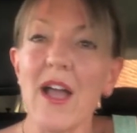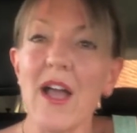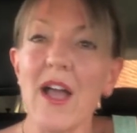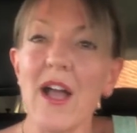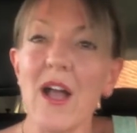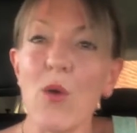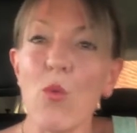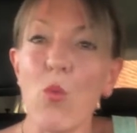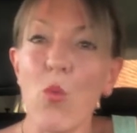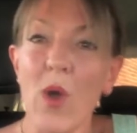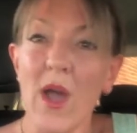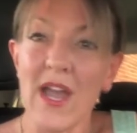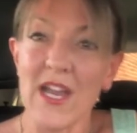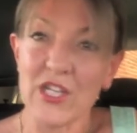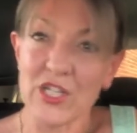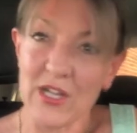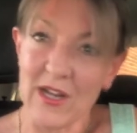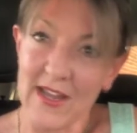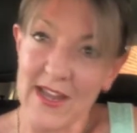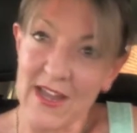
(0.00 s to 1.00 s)
Where
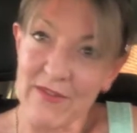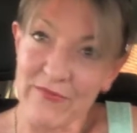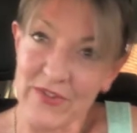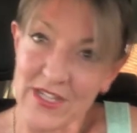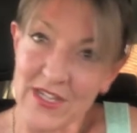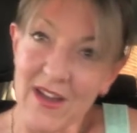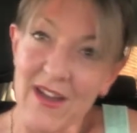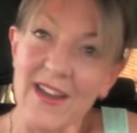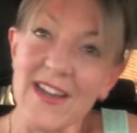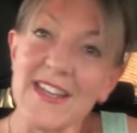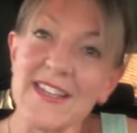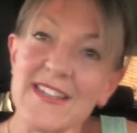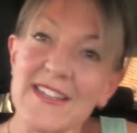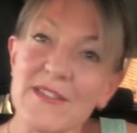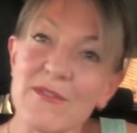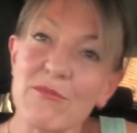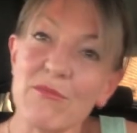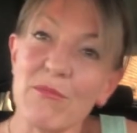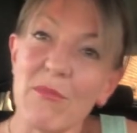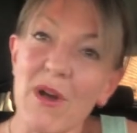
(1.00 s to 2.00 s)
shall I advertise
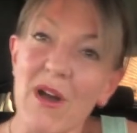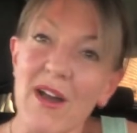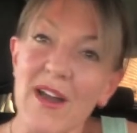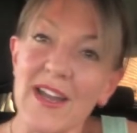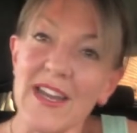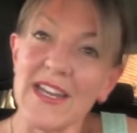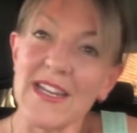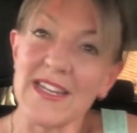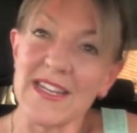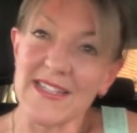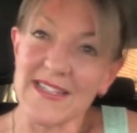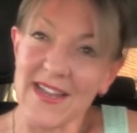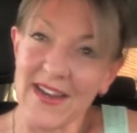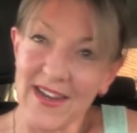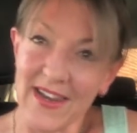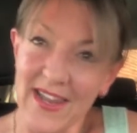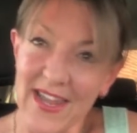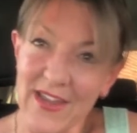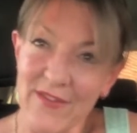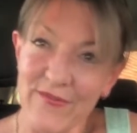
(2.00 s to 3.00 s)
my
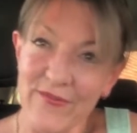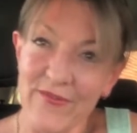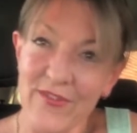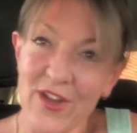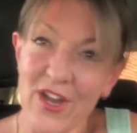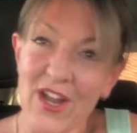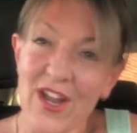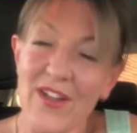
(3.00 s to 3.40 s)
Nissan LEAF?